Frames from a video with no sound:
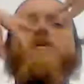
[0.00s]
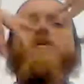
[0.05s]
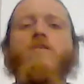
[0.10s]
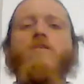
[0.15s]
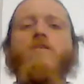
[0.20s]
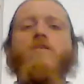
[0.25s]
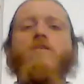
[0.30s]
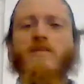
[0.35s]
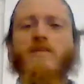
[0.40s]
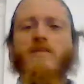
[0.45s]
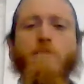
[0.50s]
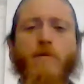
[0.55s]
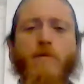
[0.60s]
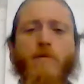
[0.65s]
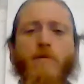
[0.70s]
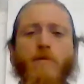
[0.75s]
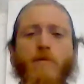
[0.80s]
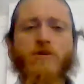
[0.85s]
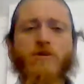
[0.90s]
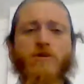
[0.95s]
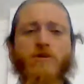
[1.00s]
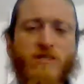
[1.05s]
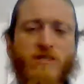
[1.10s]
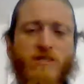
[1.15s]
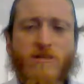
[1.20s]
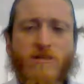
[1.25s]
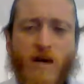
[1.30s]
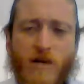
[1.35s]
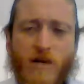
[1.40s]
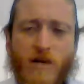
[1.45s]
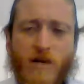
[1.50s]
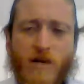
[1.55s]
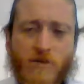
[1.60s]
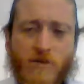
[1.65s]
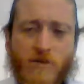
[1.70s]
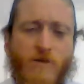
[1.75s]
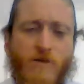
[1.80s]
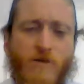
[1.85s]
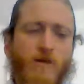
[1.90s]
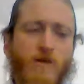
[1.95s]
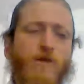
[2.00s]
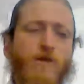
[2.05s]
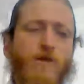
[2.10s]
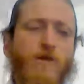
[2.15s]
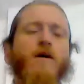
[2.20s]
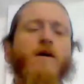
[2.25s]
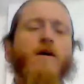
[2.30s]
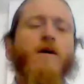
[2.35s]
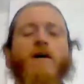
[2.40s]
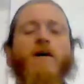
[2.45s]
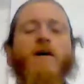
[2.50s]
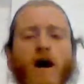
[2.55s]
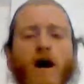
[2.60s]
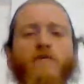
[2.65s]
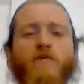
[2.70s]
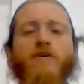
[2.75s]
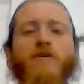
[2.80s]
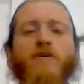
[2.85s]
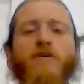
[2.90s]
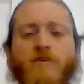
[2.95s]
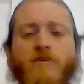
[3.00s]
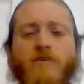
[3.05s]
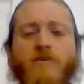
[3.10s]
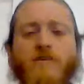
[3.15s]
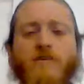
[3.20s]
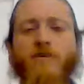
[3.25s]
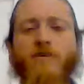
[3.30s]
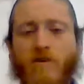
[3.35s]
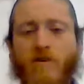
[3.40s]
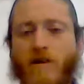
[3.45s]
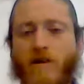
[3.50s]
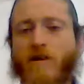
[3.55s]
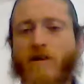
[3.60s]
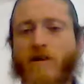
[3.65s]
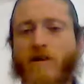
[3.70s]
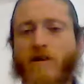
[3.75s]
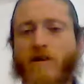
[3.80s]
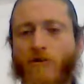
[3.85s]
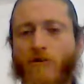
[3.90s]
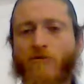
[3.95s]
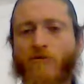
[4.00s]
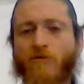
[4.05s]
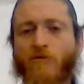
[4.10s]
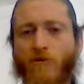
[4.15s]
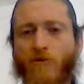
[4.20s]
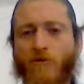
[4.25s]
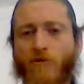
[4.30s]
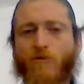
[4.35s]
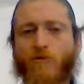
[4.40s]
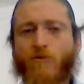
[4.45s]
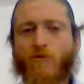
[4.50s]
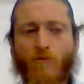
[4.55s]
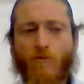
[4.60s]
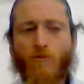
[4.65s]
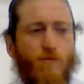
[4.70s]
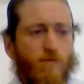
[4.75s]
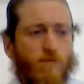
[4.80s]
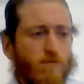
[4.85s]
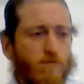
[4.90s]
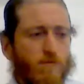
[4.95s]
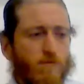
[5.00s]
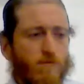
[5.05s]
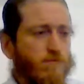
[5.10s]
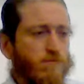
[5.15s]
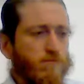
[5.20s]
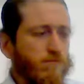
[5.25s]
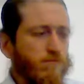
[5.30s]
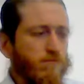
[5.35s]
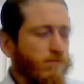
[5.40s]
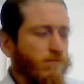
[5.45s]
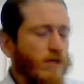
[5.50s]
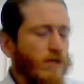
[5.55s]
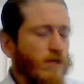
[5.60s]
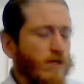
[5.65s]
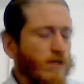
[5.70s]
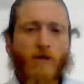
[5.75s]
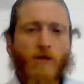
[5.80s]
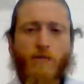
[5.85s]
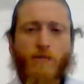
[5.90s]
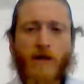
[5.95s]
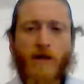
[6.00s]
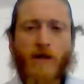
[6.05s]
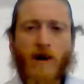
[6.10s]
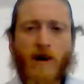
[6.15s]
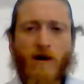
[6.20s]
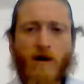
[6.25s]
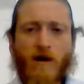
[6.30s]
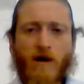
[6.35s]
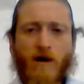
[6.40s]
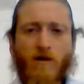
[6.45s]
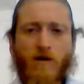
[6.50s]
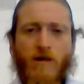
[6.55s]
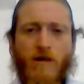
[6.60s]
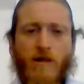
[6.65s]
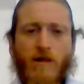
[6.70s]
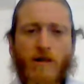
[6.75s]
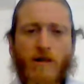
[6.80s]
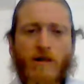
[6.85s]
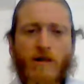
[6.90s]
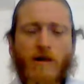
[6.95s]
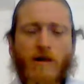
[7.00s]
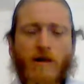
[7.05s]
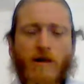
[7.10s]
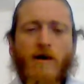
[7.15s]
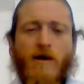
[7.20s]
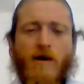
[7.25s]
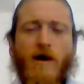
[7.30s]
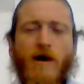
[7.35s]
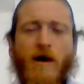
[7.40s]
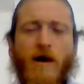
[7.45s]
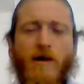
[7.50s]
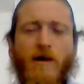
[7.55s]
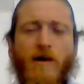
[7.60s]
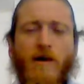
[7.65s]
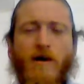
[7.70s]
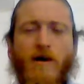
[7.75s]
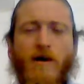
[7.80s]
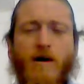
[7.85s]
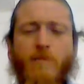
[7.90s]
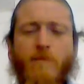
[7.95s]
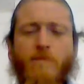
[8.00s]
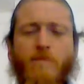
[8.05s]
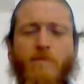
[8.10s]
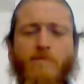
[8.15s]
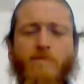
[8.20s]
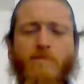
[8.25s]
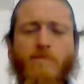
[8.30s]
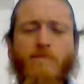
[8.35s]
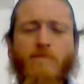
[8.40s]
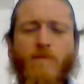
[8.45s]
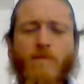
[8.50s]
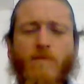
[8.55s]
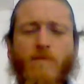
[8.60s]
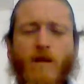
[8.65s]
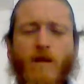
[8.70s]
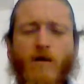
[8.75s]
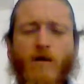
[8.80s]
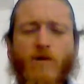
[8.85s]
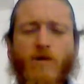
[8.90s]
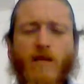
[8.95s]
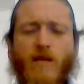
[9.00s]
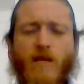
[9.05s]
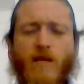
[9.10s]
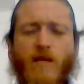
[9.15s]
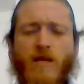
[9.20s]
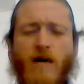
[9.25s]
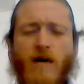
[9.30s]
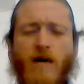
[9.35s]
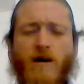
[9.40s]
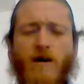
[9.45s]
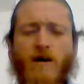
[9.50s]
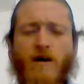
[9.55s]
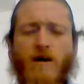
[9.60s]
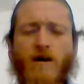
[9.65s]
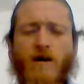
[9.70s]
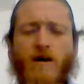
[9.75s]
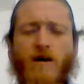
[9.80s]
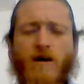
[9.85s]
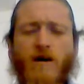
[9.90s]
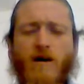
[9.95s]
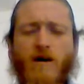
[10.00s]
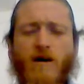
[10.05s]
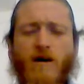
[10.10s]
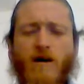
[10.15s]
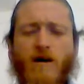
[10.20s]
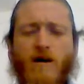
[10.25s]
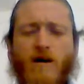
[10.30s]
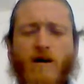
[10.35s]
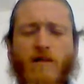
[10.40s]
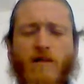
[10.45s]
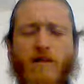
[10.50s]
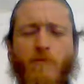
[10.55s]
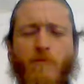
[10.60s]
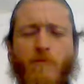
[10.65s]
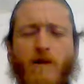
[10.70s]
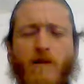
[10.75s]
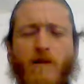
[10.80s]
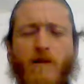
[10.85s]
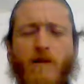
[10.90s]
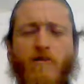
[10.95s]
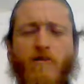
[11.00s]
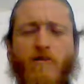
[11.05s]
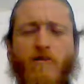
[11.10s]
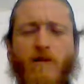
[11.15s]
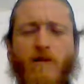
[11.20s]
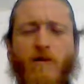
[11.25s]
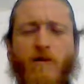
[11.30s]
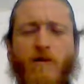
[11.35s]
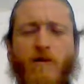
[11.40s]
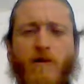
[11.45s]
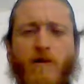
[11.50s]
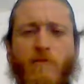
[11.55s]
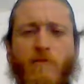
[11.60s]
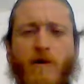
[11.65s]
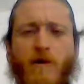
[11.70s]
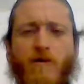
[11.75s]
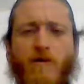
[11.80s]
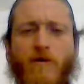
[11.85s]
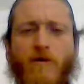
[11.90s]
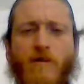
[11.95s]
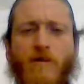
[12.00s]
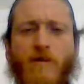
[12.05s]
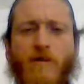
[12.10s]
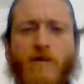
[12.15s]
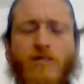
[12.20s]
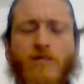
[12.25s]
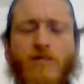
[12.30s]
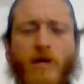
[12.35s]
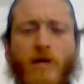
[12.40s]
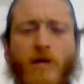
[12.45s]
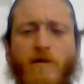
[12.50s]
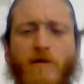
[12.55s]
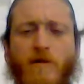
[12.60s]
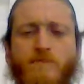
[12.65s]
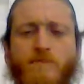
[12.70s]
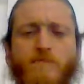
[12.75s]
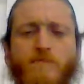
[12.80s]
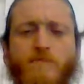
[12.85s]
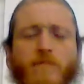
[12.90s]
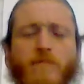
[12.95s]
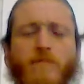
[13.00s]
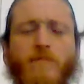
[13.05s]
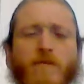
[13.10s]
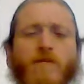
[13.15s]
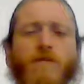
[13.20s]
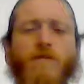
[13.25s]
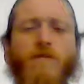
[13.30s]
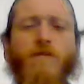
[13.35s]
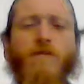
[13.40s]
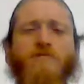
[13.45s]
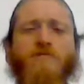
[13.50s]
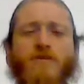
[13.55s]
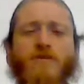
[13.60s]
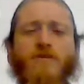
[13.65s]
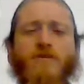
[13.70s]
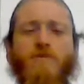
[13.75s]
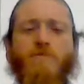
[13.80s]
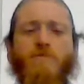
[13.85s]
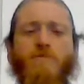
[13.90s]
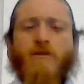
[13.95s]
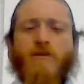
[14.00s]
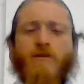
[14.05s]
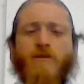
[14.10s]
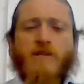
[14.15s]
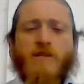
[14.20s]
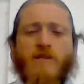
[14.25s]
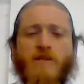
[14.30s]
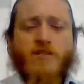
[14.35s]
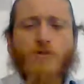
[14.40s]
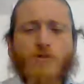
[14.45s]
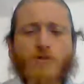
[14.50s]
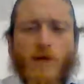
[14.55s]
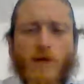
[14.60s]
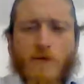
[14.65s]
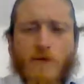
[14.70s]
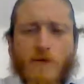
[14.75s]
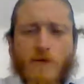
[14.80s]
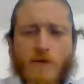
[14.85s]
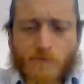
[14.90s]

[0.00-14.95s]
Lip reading: all these deep emotions stuck in you, obviously you're gonna go through a little bit of hell. And you know what they say, a little bit of bitter and then the sweet. Right, first the bitter and then the sweet.